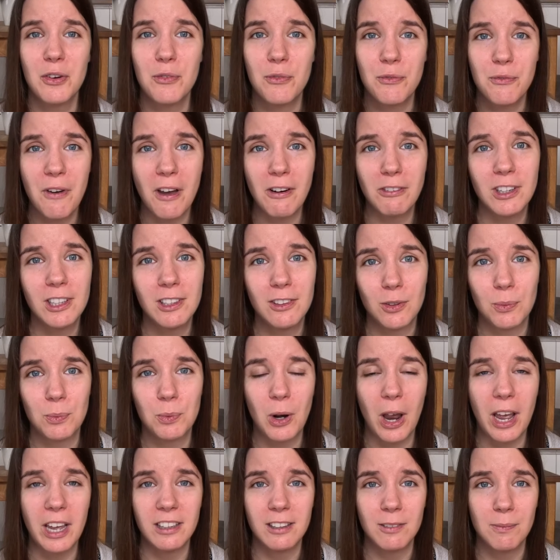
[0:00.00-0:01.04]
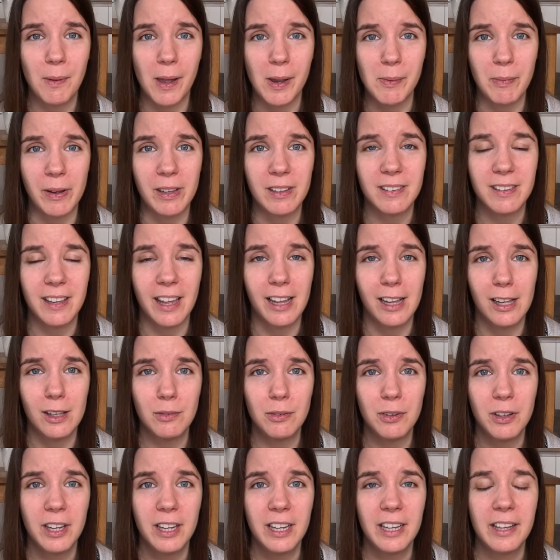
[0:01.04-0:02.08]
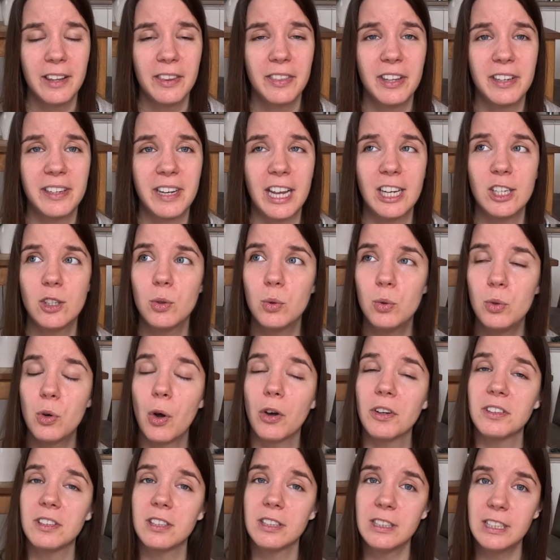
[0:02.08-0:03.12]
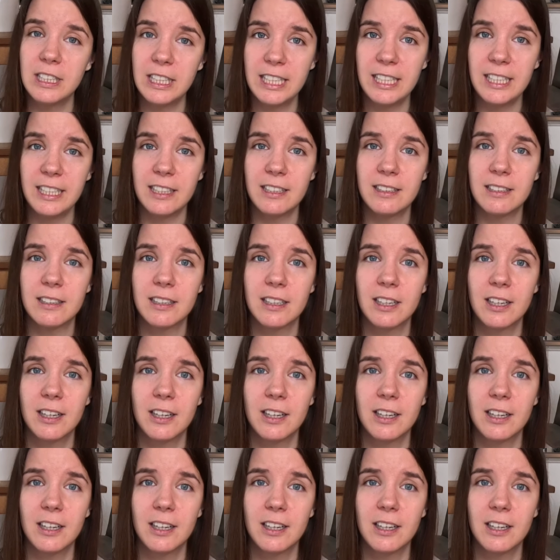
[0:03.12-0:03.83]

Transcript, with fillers: very surprised by myself that I do not need